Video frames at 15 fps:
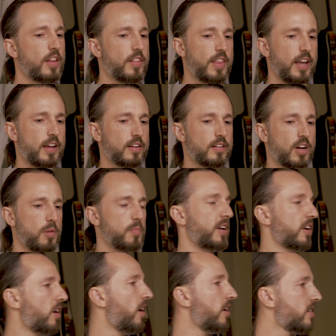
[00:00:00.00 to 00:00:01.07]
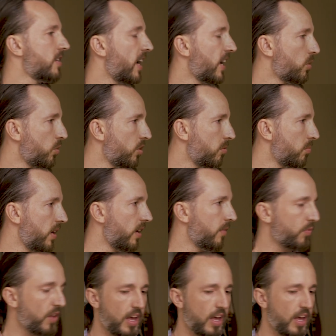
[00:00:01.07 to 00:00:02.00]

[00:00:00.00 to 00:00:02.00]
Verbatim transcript: they come in contact with me